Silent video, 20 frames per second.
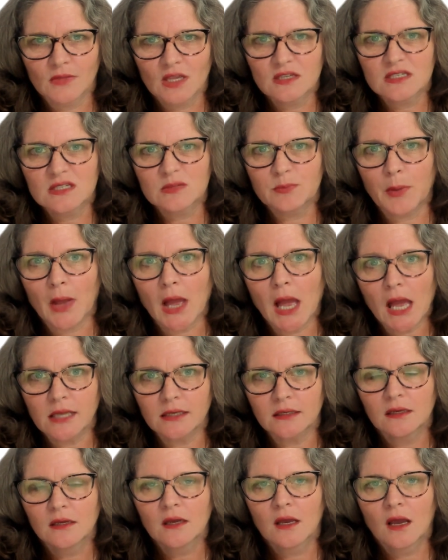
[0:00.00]
spot
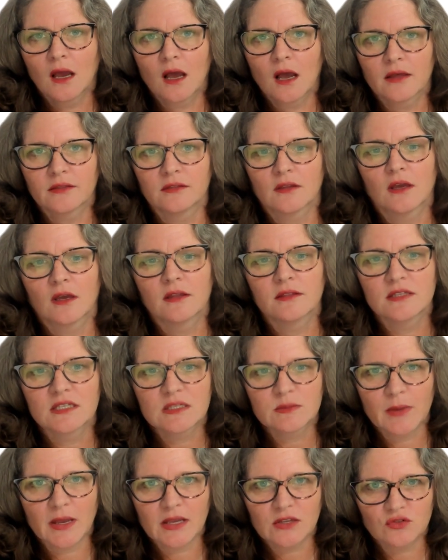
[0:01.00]
on the
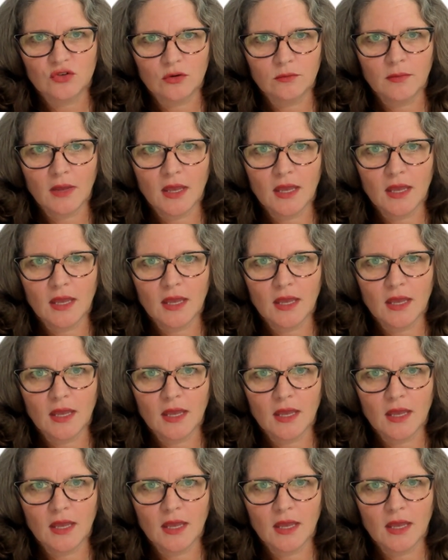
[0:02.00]
spectrum.